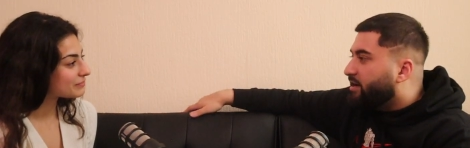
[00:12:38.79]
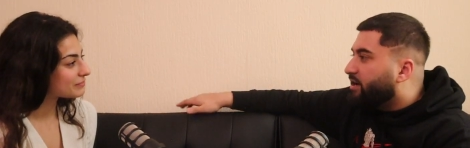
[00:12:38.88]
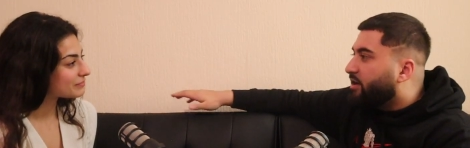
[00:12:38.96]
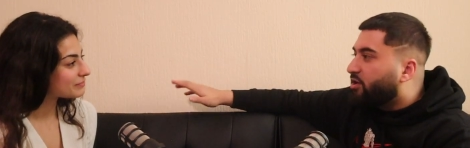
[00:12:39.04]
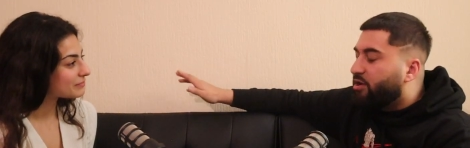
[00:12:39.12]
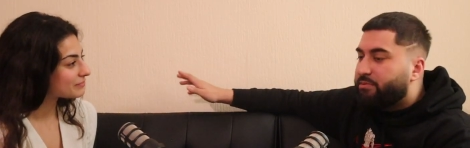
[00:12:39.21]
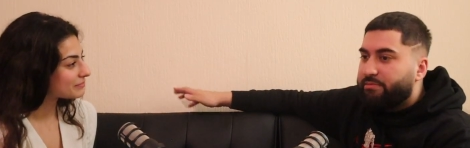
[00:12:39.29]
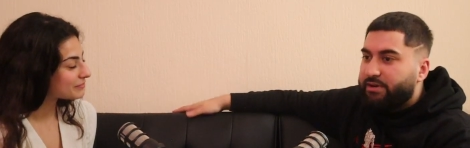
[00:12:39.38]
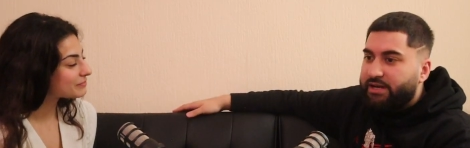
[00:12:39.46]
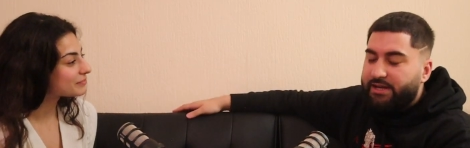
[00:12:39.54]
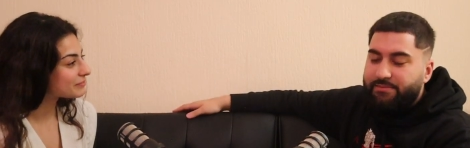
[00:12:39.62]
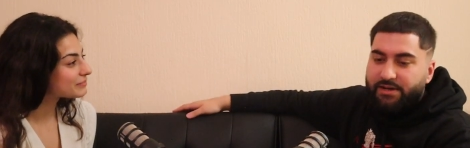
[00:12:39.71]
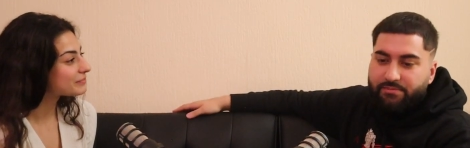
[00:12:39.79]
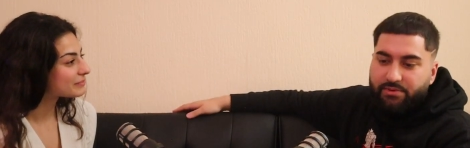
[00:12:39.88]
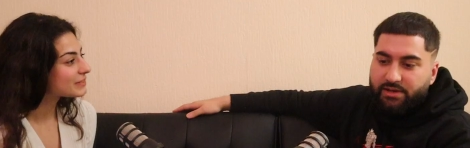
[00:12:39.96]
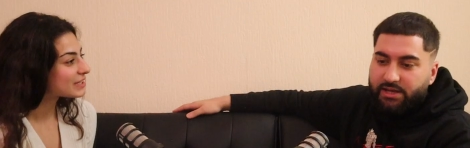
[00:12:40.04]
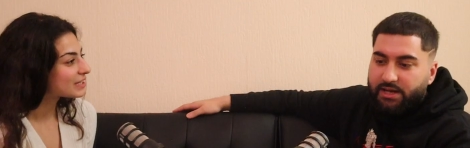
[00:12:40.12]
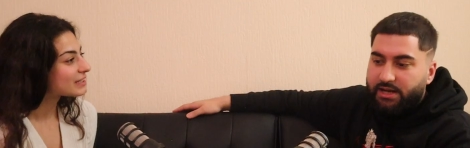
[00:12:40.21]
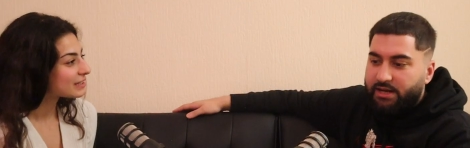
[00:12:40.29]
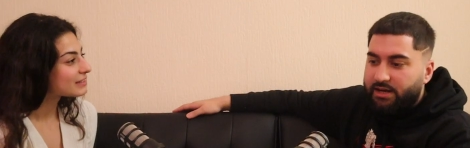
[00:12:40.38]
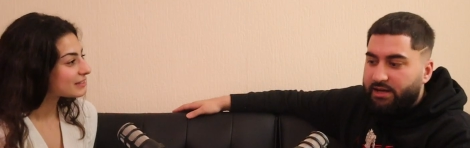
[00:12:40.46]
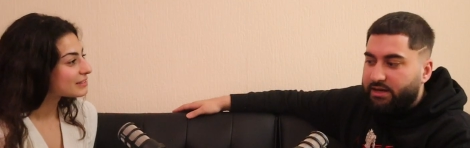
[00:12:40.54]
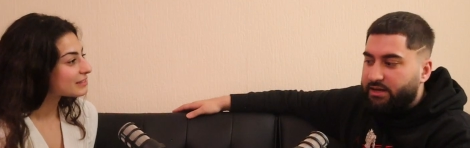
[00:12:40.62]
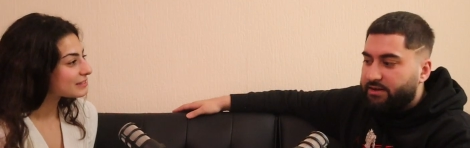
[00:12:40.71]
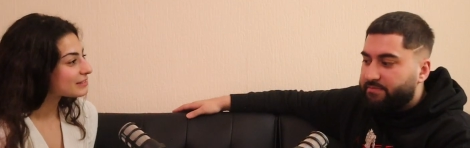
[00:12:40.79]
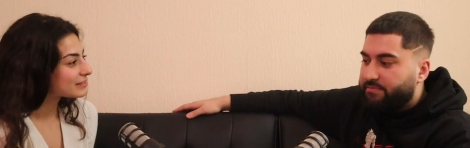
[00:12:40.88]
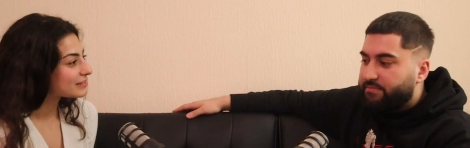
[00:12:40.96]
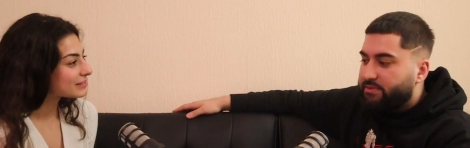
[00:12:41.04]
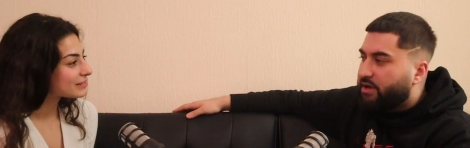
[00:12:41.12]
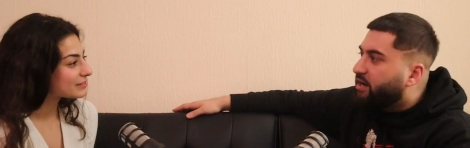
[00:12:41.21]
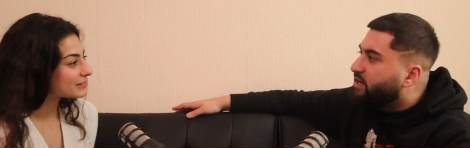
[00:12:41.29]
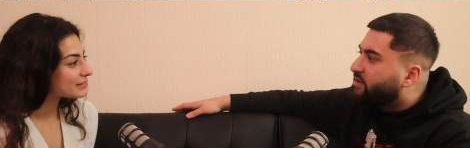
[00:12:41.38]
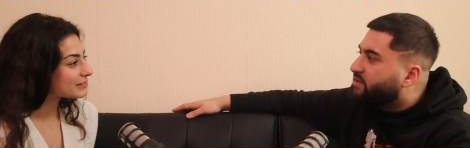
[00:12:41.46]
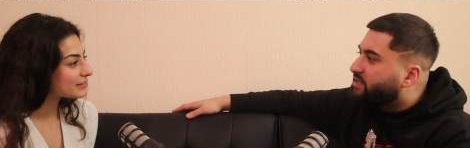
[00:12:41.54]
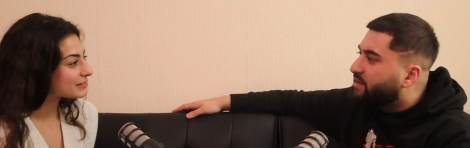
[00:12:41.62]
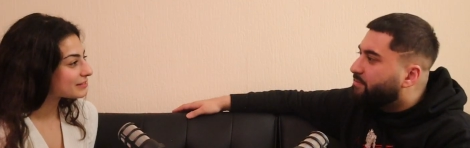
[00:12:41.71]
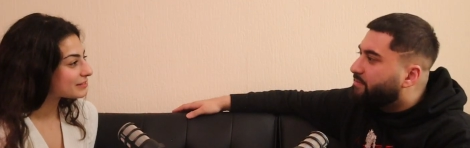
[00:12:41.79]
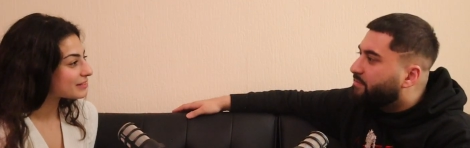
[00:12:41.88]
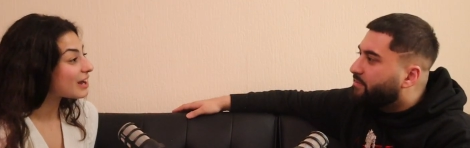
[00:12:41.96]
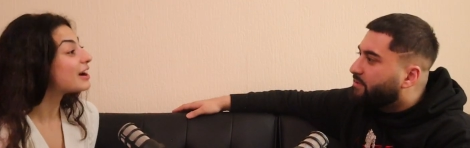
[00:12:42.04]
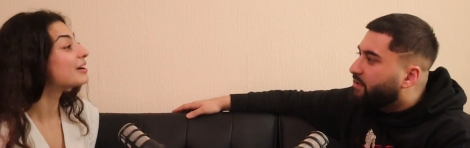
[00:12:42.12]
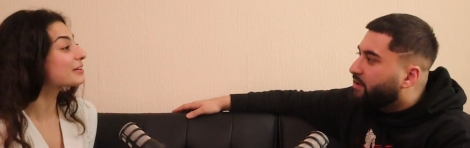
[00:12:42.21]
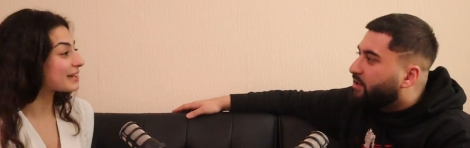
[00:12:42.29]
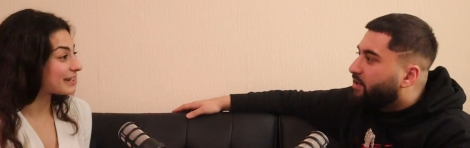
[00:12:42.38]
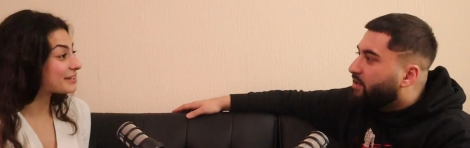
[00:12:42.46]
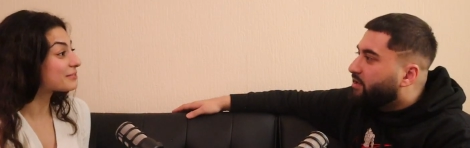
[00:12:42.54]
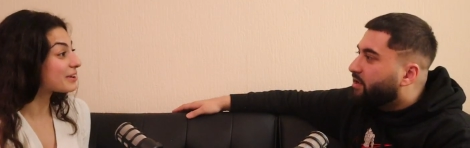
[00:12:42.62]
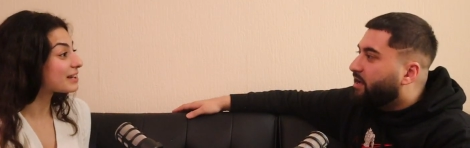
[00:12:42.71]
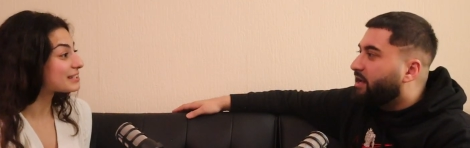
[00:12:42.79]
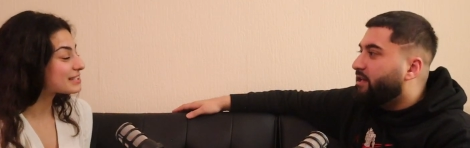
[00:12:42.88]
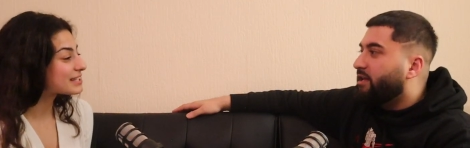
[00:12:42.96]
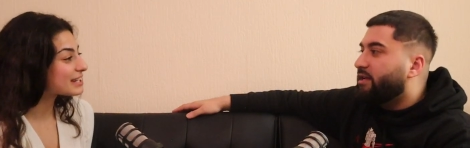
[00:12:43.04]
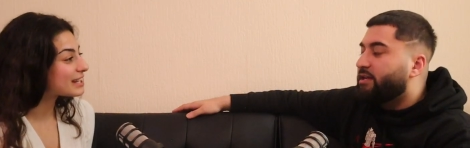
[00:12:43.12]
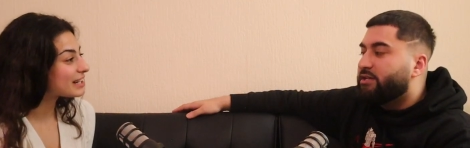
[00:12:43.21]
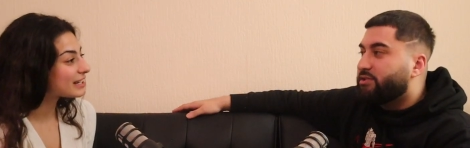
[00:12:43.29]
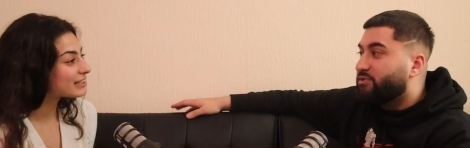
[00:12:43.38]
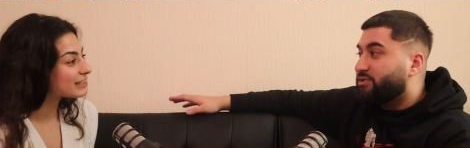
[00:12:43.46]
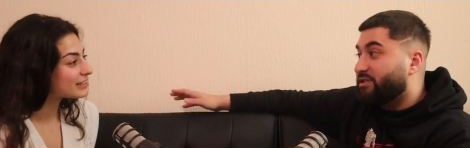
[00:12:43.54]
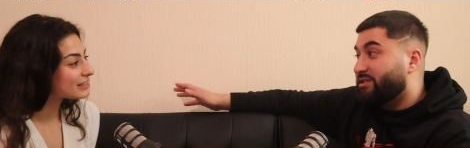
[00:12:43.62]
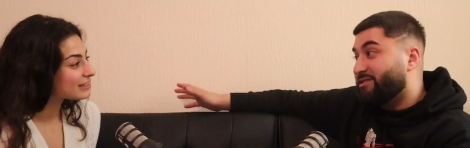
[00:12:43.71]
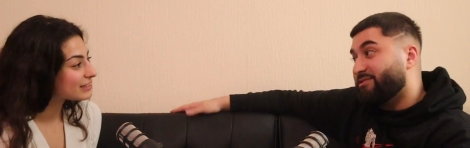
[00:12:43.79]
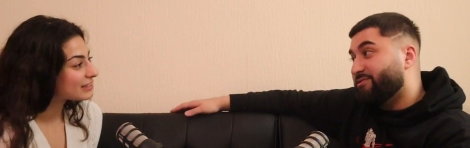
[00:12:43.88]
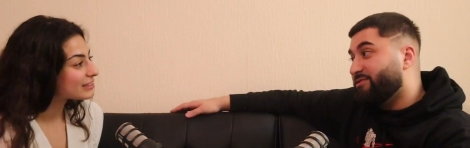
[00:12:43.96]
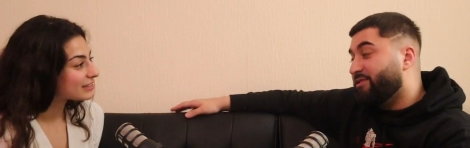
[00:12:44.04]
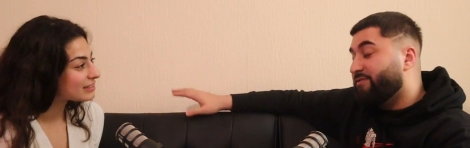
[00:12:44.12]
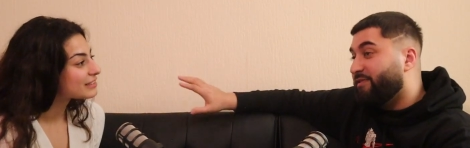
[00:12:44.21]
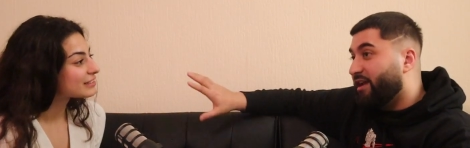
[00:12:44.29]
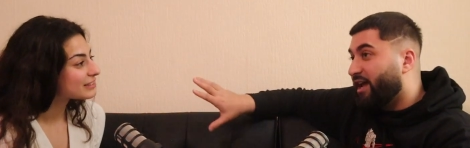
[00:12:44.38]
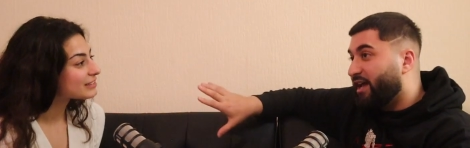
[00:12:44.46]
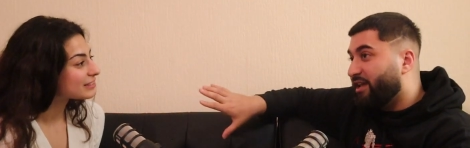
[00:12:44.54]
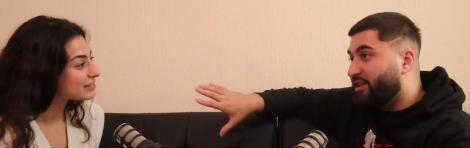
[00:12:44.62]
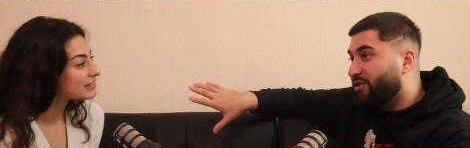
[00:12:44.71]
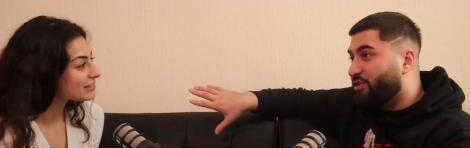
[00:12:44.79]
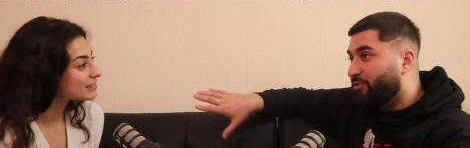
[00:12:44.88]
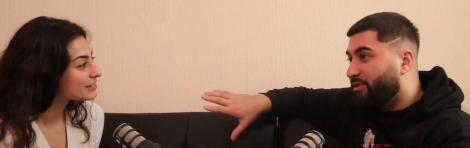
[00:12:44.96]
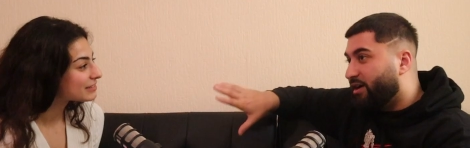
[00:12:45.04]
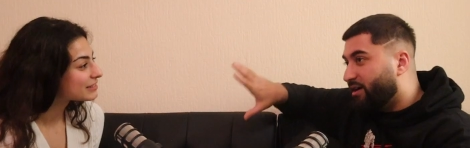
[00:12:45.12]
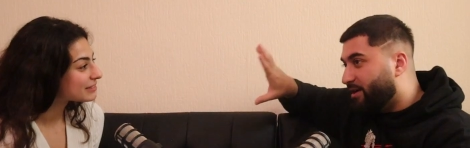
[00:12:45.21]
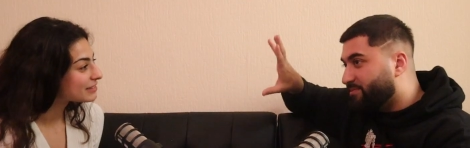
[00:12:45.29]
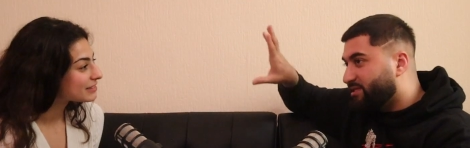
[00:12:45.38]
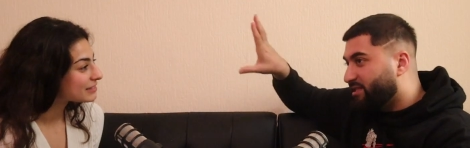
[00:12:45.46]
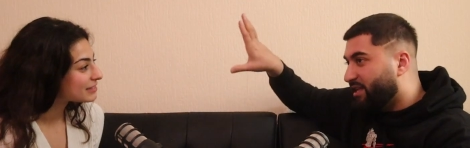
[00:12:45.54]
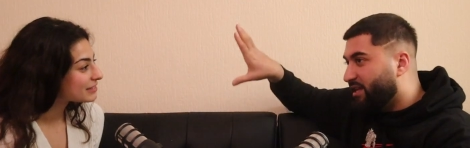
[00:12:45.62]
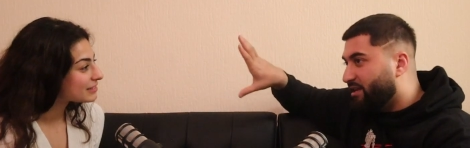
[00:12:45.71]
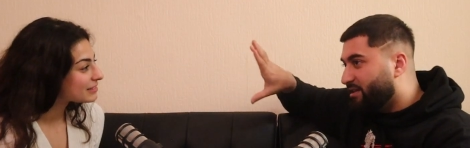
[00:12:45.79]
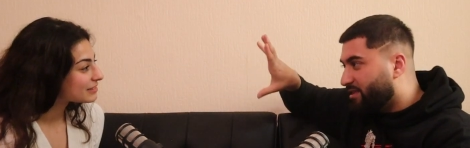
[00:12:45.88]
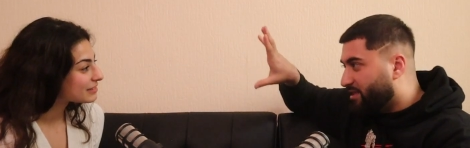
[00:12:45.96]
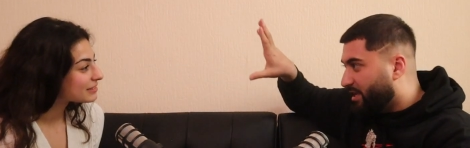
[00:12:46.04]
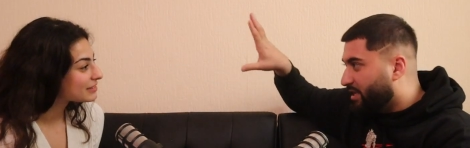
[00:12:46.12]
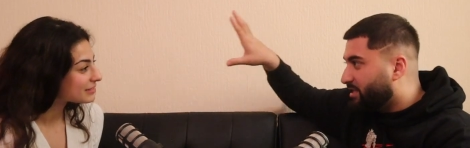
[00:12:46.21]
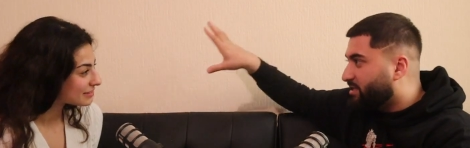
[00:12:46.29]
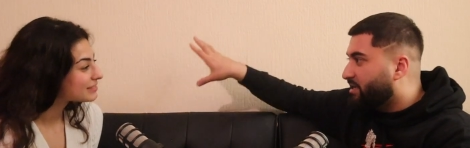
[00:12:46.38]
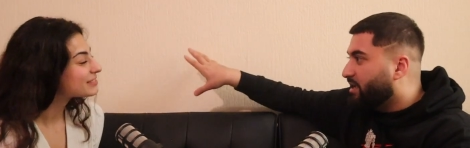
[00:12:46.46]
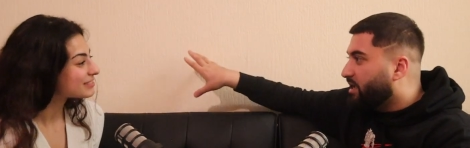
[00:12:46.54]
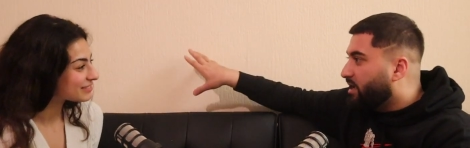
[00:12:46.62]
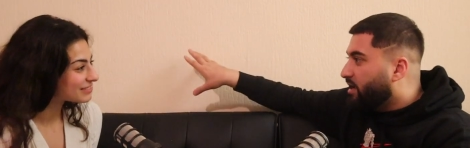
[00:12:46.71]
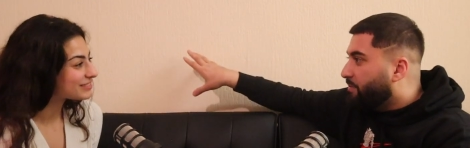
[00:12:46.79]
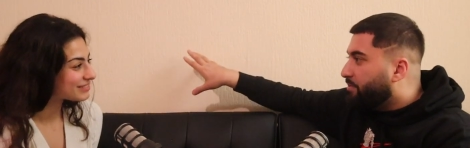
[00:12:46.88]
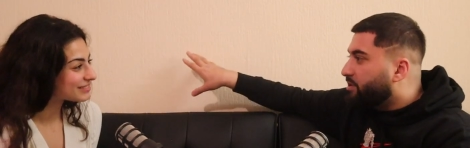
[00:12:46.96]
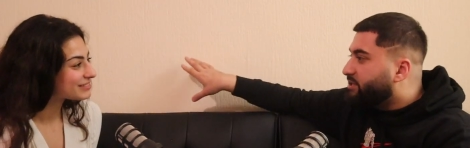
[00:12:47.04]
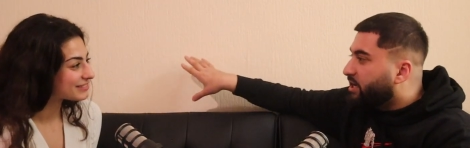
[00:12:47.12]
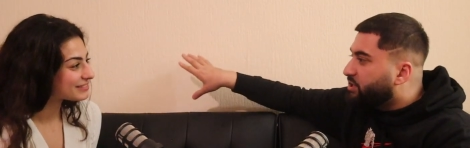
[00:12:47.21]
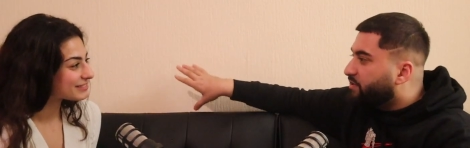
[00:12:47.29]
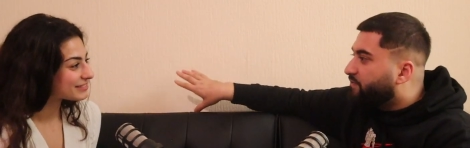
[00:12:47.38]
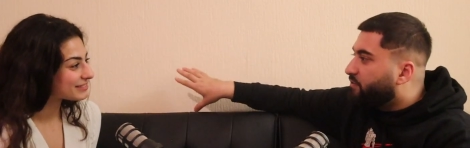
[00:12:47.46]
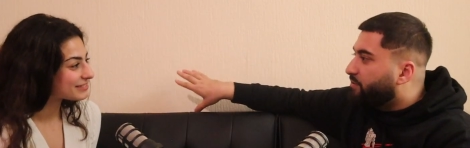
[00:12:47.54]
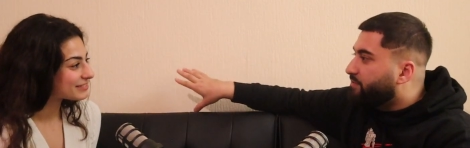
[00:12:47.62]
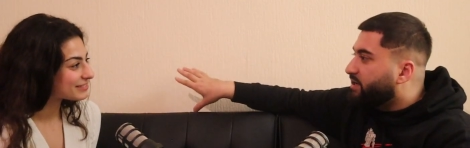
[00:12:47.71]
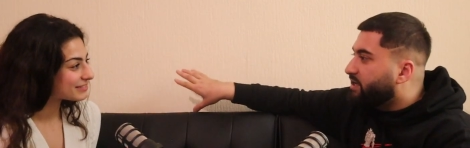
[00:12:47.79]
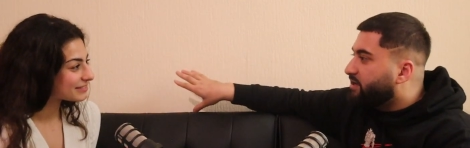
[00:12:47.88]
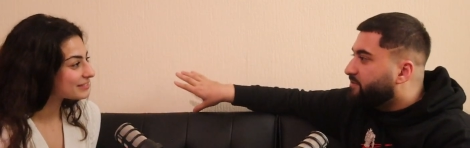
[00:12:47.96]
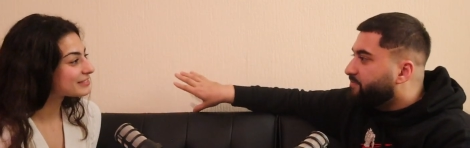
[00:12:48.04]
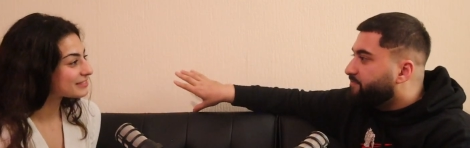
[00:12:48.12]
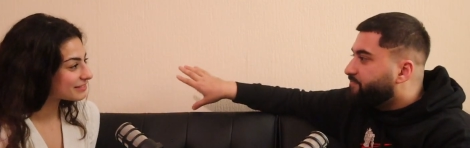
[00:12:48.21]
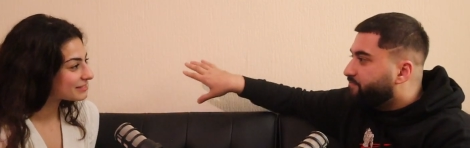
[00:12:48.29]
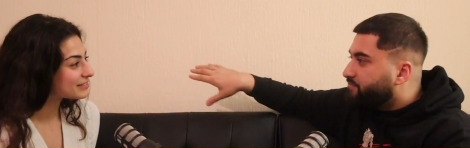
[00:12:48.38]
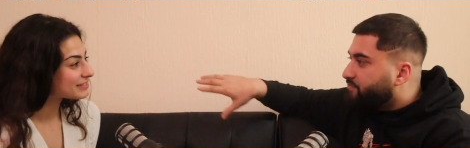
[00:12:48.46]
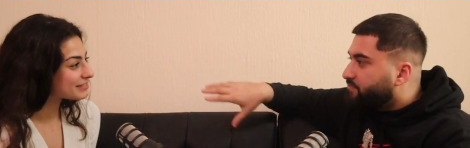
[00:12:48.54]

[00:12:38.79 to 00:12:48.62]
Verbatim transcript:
Speaker 1: I, I can't remember her name now, but yeah, uh, Nadia Kassem. Okay, right. Yeah, yeah, yeah. So she, so do you feel like you know what I'm seeing? There's potential for me mm-hmm.